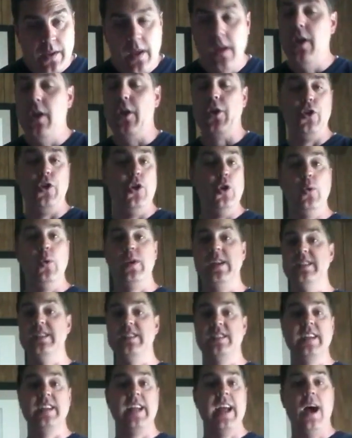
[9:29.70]
you can
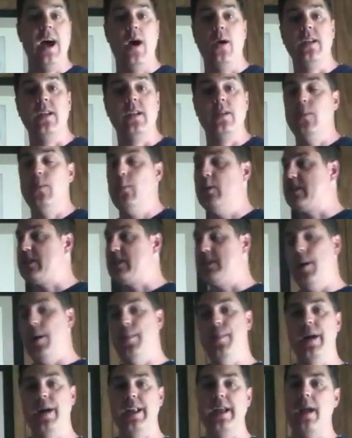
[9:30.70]
sit down and with
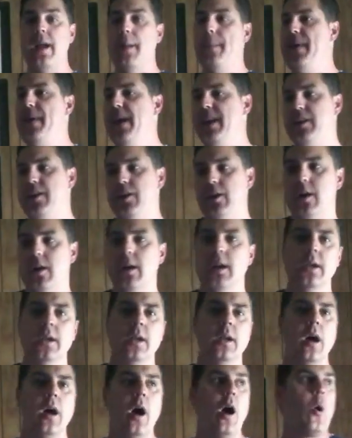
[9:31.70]
somebody and pick your
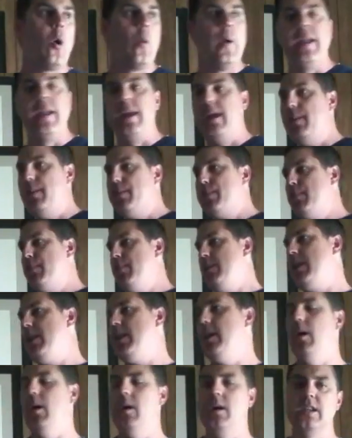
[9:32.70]
already, you
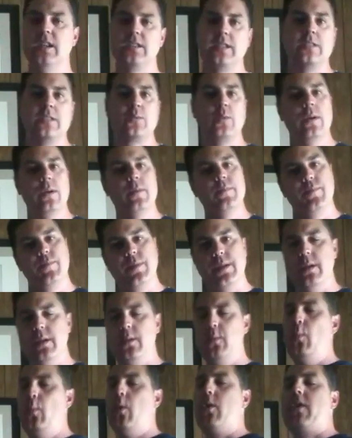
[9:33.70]
know, because that's what
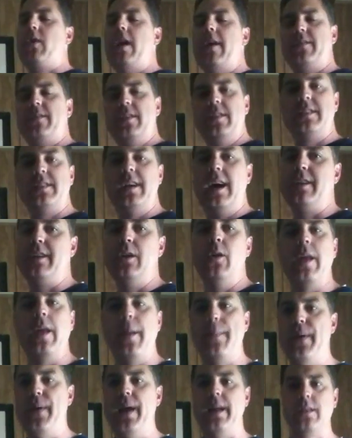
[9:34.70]
Warcraft does. I know
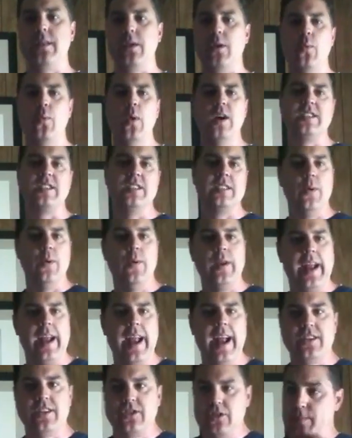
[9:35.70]
they pick their questions they want to
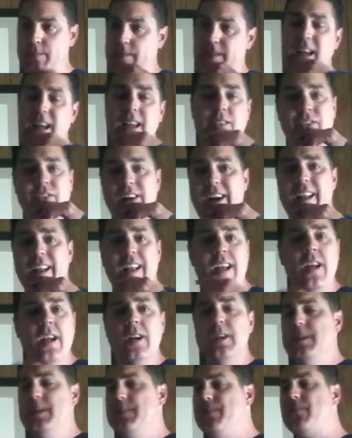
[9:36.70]
answer, but that's fine.
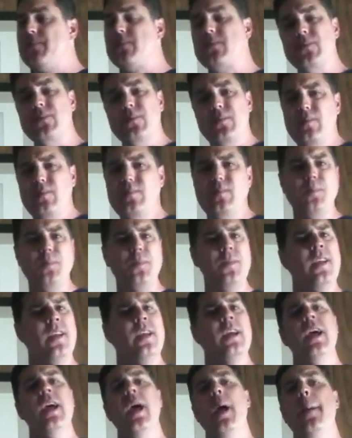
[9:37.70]

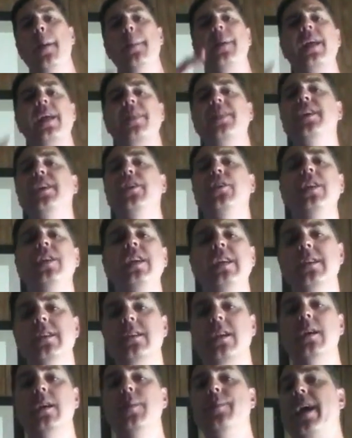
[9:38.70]
But I think you need to
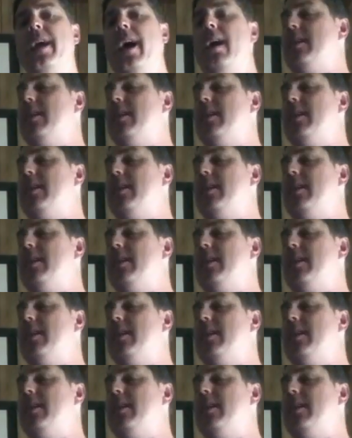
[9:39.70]
come down